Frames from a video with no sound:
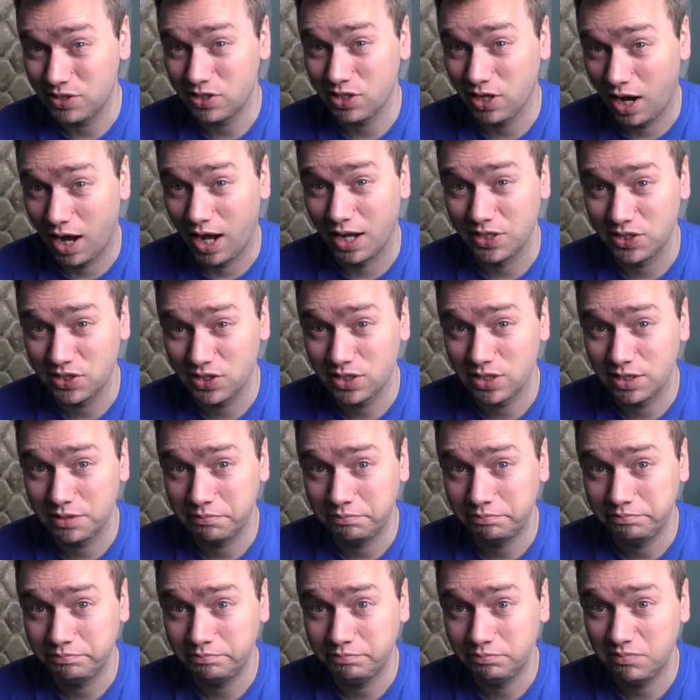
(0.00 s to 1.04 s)
costs.
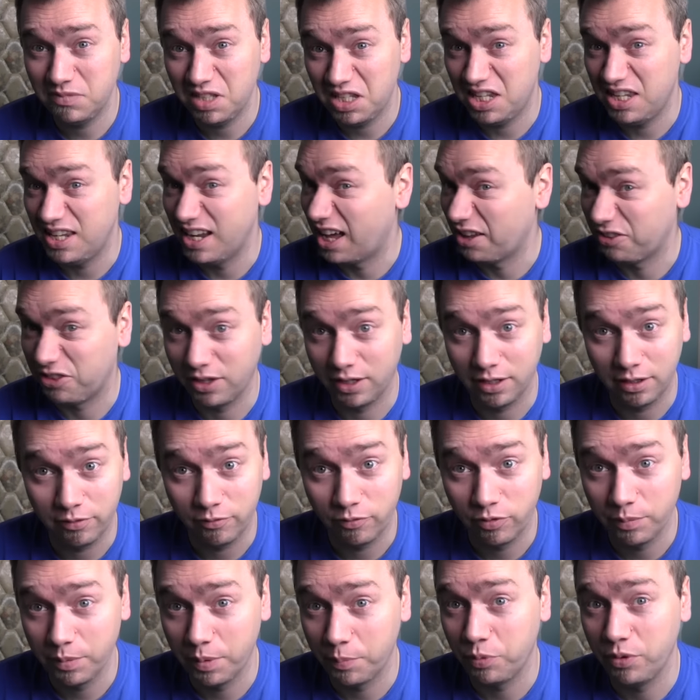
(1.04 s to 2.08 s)
Nothing
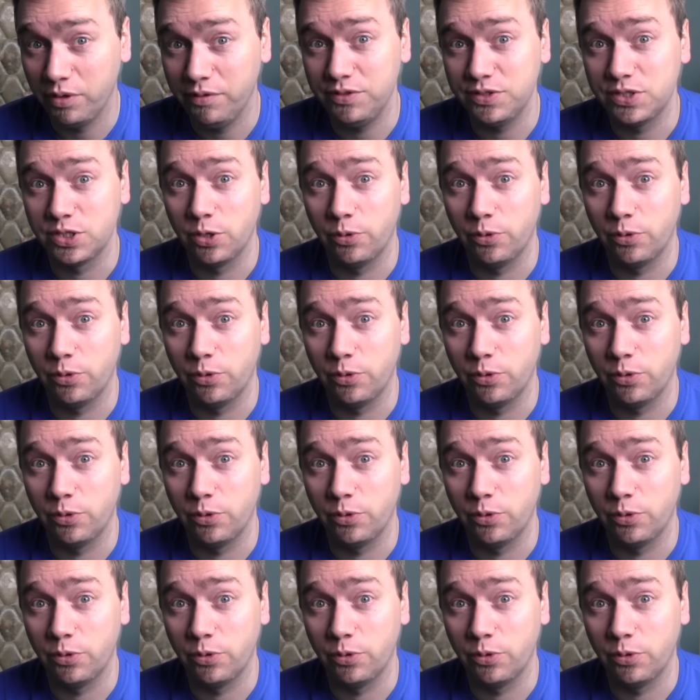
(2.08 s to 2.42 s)
from a previous